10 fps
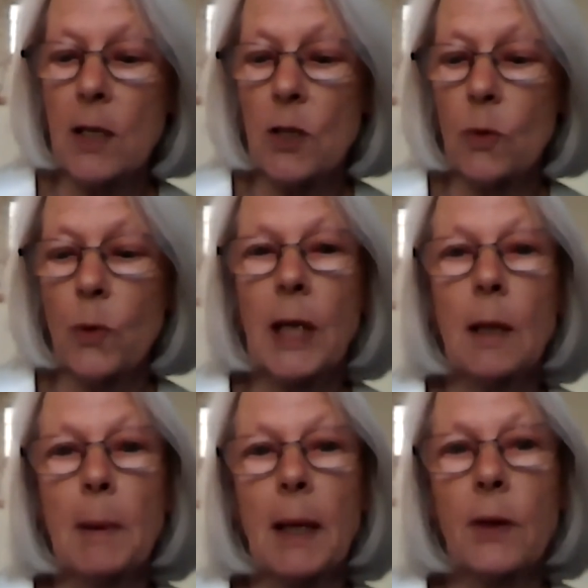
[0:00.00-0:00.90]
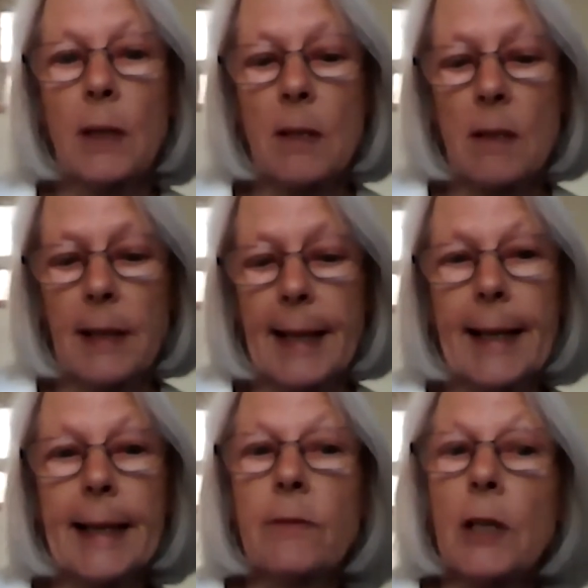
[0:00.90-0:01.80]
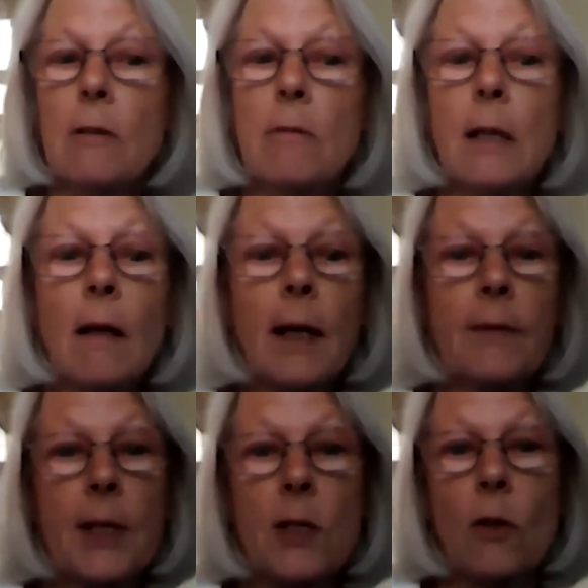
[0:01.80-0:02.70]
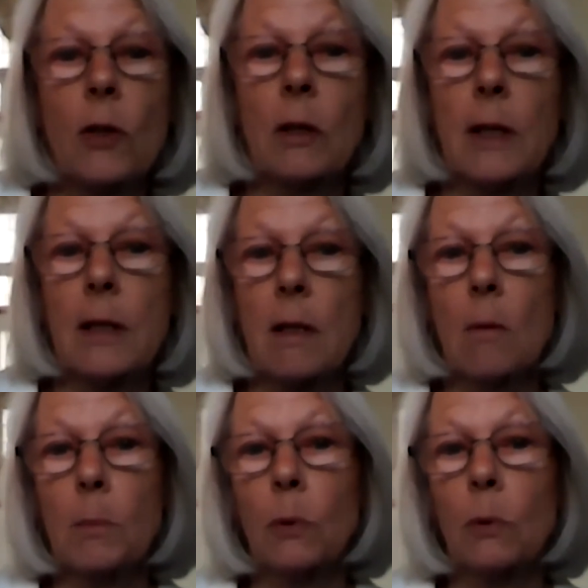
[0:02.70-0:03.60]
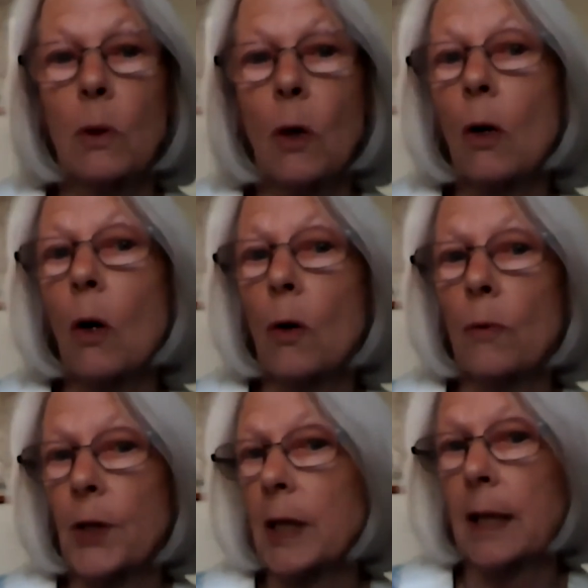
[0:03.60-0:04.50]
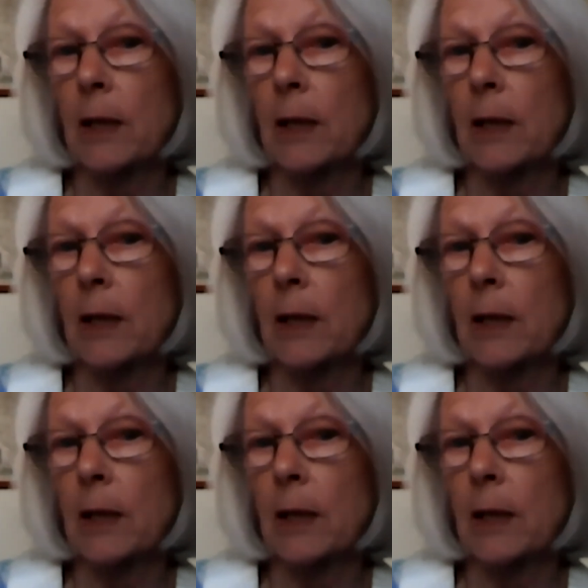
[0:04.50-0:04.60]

talking about this and giving a real-life historical example of the King